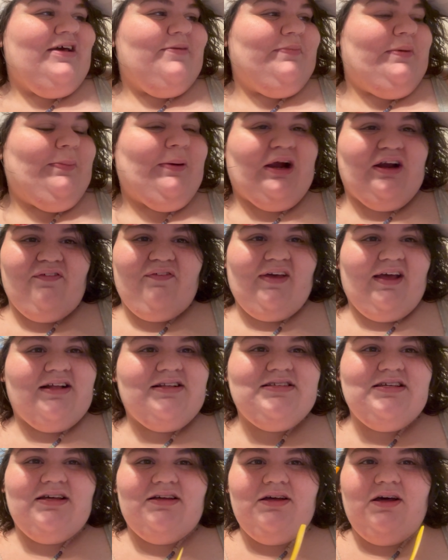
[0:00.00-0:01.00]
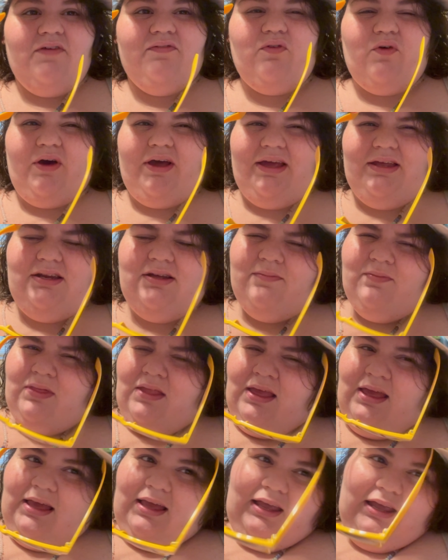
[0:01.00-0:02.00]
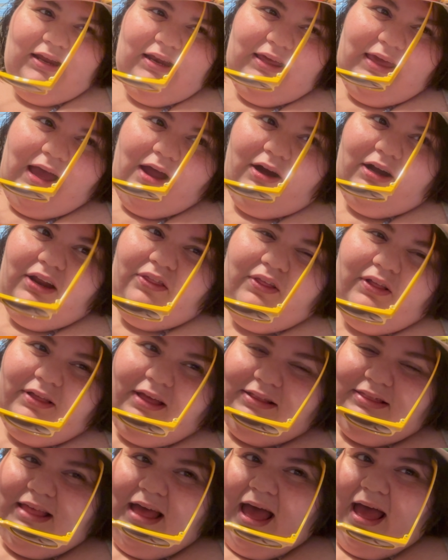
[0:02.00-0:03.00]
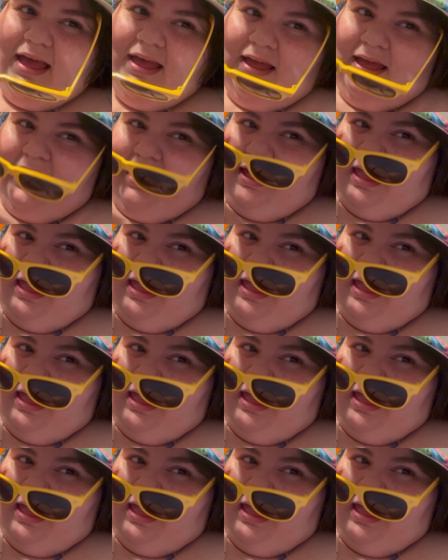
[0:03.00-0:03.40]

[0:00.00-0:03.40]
be perfect to avoid eating out or anything like that.